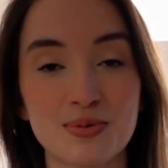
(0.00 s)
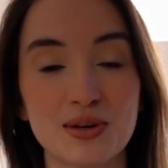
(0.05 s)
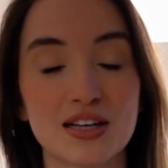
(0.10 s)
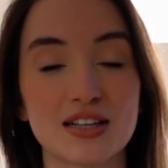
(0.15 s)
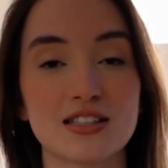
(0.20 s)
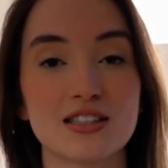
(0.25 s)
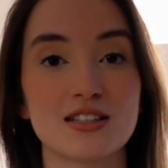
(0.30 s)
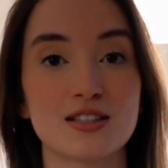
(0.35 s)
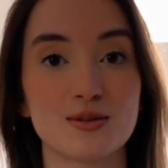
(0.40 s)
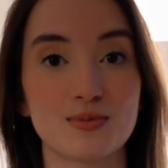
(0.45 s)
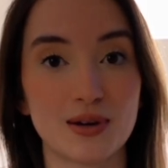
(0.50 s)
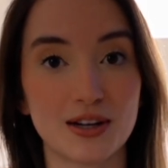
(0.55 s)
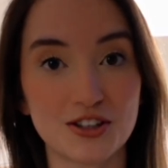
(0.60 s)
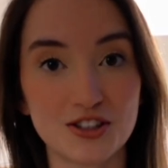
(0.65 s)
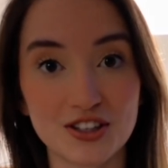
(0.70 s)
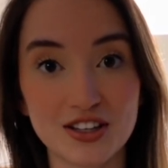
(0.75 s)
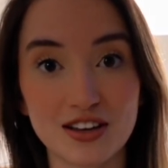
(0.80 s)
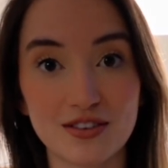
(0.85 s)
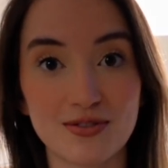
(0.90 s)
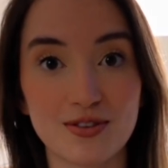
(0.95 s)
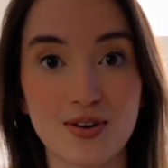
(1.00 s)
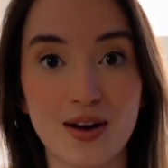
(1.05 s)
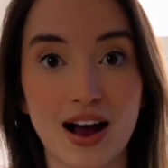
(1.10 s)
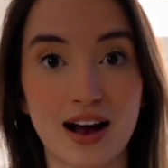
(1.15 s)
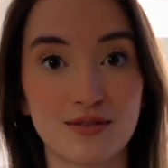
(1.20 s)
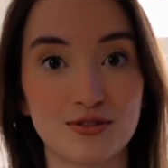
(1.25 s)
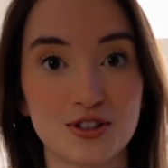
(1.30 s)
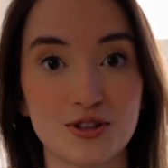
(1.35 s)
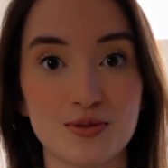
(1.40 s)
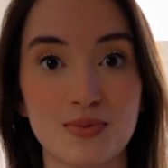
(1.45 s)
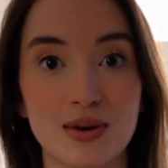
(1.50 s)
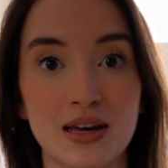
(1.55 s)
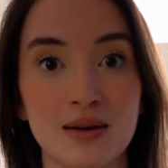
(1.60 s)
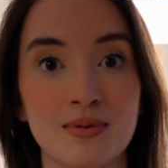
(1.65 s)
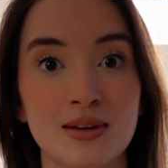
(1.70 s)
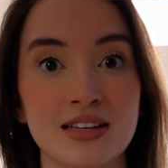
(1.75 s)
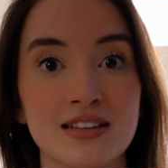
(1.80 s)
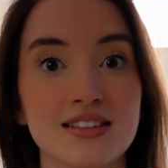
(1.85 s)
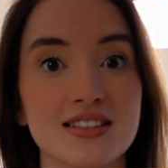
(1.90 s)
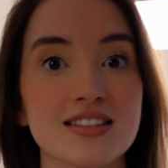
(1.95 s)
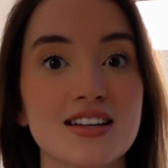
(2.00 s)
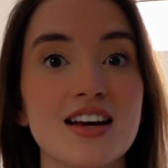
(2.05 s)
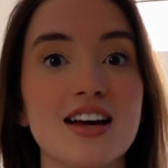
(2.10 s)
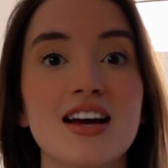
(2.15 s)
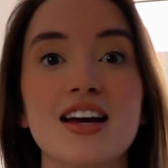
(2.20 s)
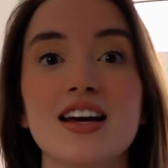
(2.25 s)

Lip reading: because especially if you have two babies,